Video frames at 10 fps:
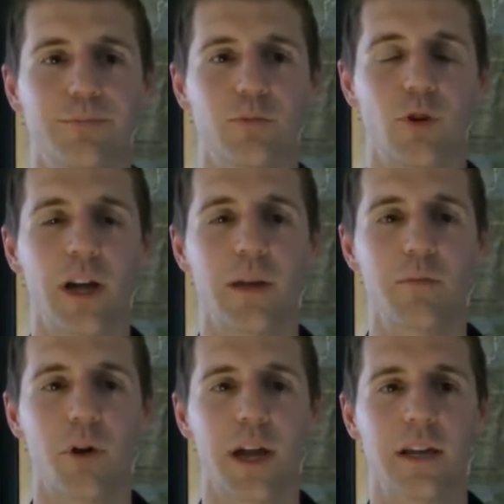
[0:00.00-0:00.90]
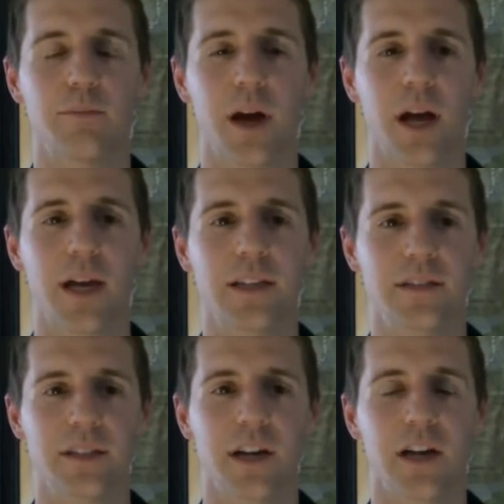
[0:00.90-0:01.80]
right brain minds
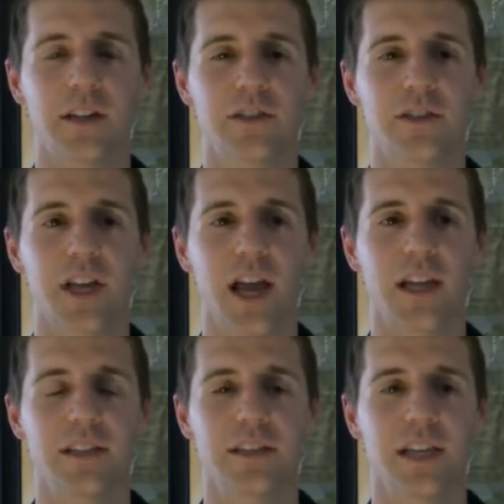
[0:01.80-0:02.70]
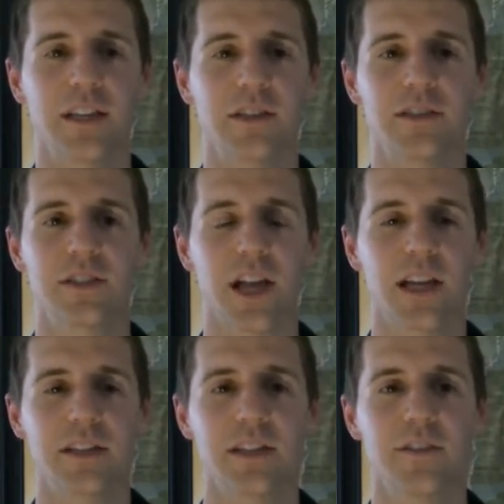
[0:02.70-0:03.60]
in our scientific
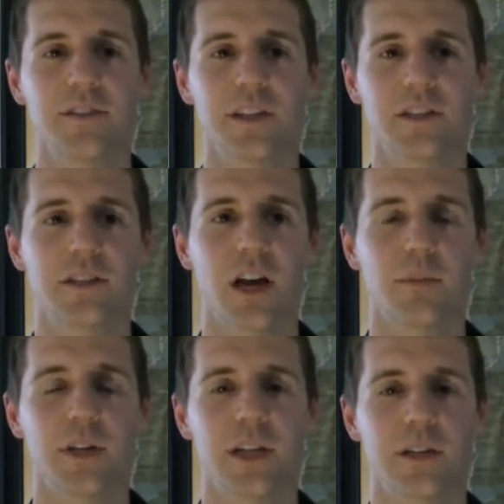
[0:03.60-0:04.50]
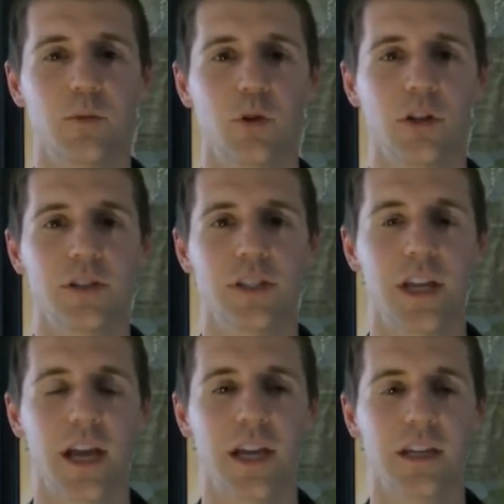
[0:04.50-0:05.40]
dominated world
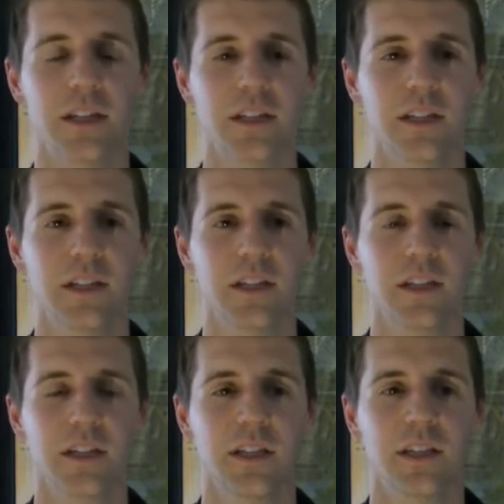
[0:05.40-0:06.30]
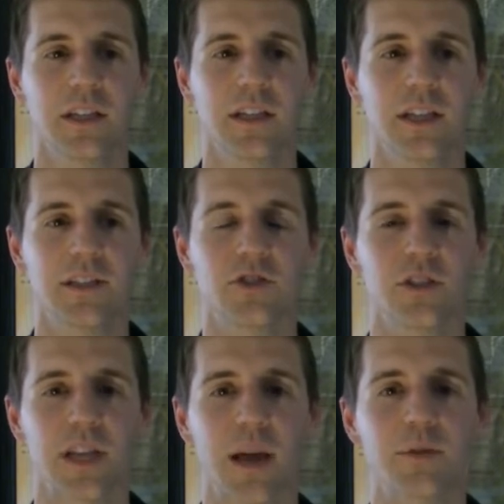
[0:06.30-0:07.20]
today, it's
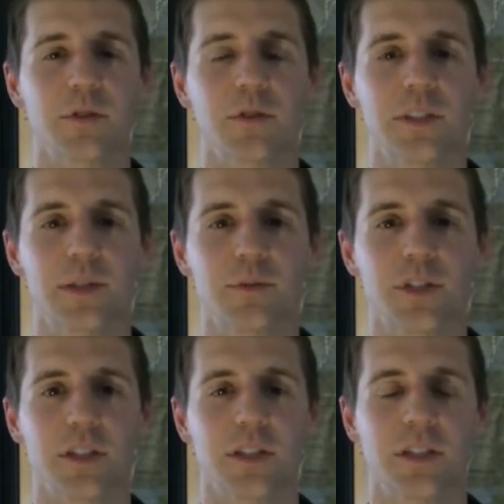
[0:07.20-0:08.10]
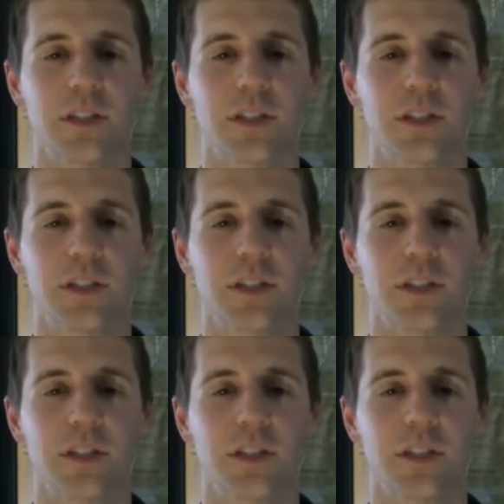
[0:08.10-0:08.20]
just absolutely absurd.